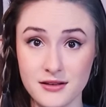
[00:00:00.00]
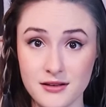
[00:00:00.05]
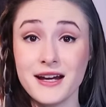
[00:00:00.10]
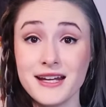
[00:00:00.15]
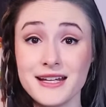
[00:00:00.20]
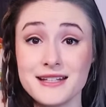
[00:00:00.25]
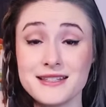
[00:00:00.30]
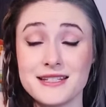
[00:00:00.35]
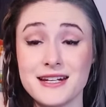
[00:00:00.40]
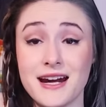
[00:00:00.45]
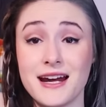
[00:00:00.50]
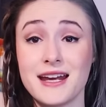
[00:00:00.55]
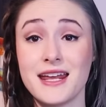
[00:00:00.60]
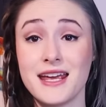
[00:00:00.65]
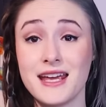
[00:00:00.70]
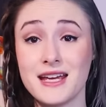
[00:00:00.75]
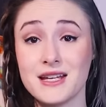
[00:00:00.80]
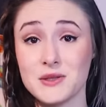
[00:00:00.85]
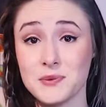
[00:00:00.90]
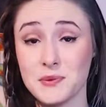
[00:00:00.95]
Frankenstein
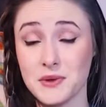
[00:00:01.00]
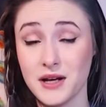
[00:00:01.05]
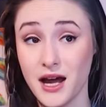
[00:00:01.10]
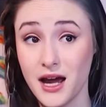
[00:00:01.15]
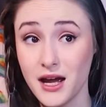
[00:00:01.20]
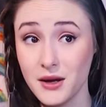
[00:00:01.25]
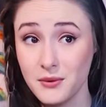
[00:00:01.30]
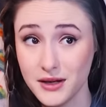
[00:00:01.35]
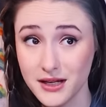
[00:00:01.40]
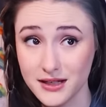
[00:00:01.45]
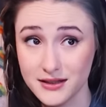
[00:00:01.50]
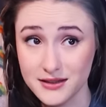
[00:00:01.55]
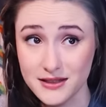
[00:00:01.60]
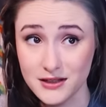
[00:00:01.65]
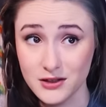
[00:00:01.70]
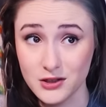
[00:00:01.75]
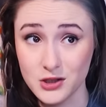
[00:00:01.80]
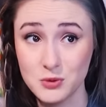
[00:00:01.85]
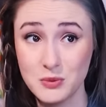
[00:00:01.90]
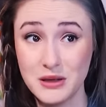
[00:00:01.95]
is what I would
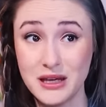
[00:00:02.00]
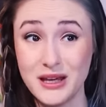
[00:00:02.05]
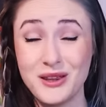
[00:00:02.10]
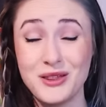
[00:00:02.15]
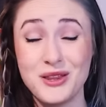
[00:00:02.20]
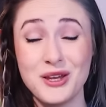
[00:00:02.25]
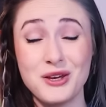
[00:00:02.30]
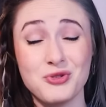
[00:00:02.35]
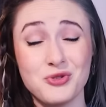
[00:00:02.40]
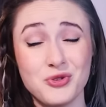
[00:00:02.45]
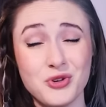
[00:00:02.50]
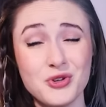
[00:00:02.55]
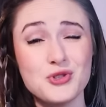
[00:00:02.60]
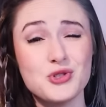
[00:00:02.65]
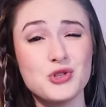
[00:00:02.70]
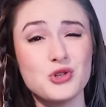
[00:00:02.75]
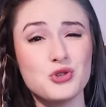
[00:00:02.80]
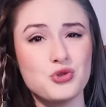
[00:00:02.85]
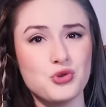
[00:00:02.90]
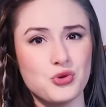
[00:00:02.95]
consider to be the
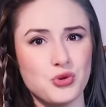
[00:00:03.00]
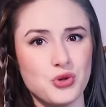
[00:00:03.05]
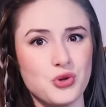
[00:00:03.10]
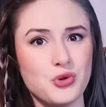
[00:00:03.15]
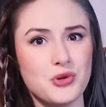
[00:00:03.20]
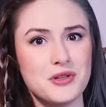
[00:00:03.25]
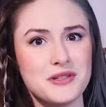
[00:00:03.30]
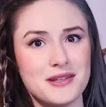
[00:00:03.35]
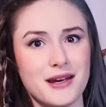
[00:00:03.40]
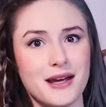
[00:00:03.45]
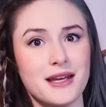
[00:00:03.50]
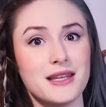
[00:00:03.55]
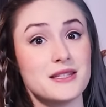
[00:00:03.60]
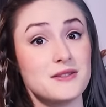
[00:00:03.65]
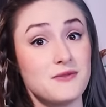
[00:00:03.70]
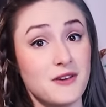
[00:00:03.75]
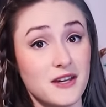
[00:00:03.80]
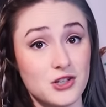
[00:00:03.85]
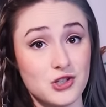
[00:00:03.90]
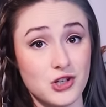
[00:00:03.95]
first true
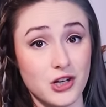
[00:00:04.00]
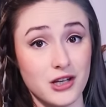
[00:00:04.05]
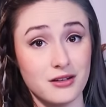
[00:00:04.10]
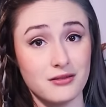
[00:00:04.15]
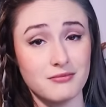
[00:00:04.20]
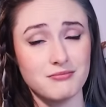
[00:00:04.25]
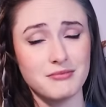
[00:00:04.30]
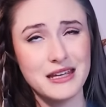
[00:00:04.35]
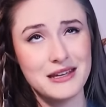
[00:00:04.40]
science fiction,